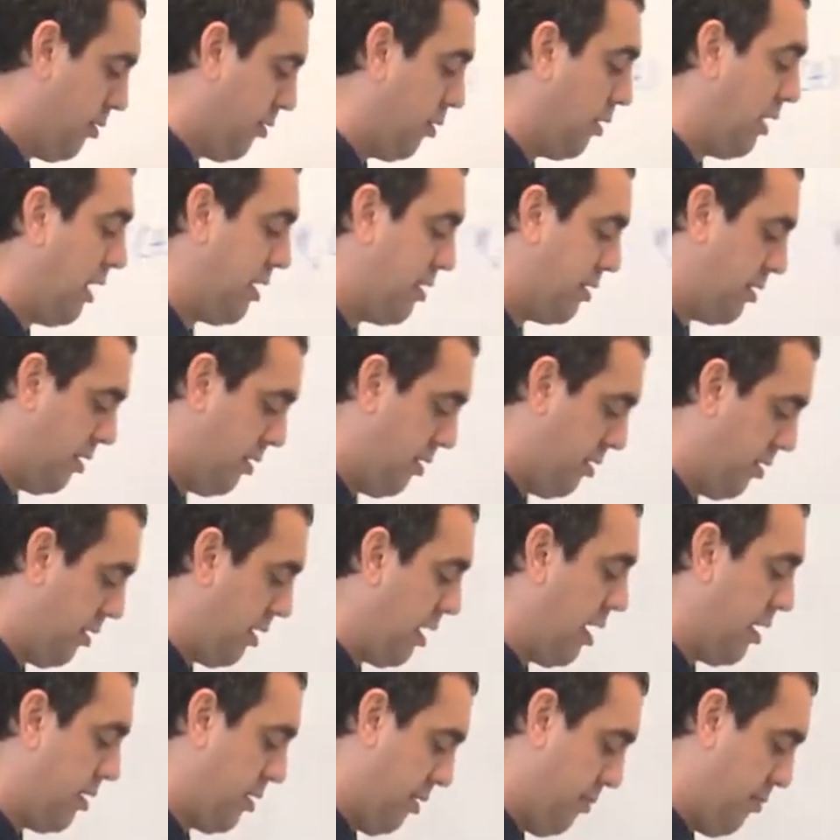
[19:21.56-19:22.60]
Or less than zero,
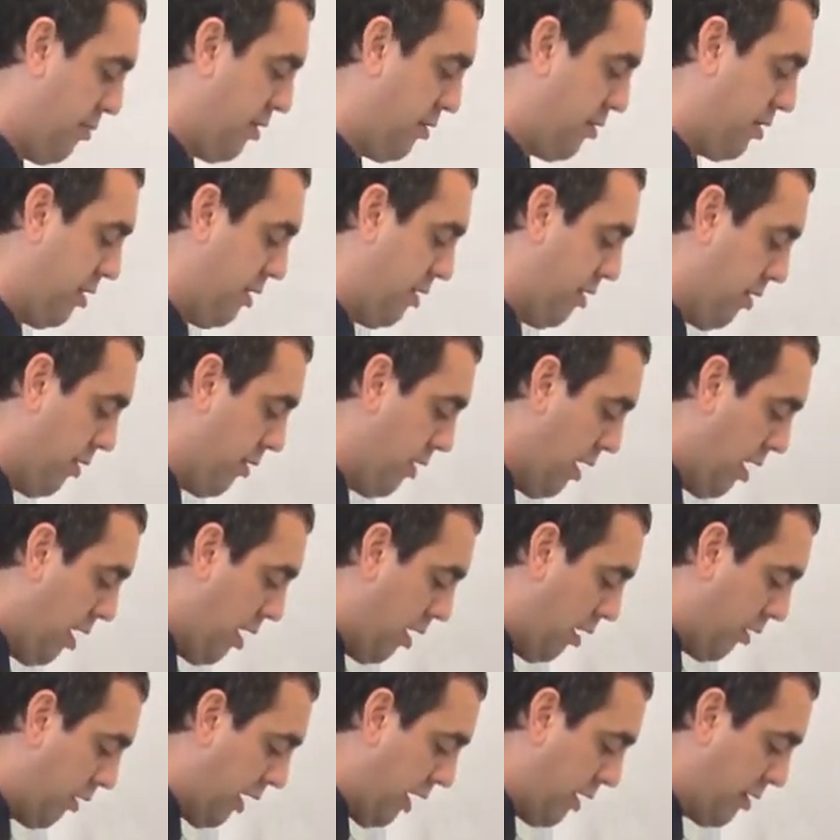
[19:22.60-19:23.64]
yes, at most zero.
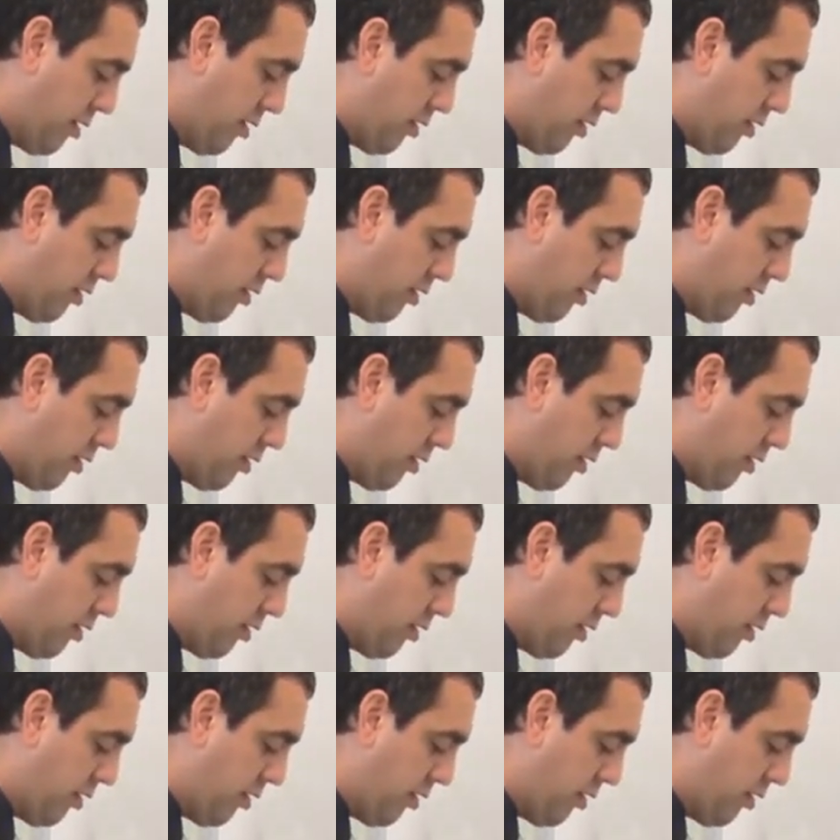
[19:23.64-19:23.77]
Okay,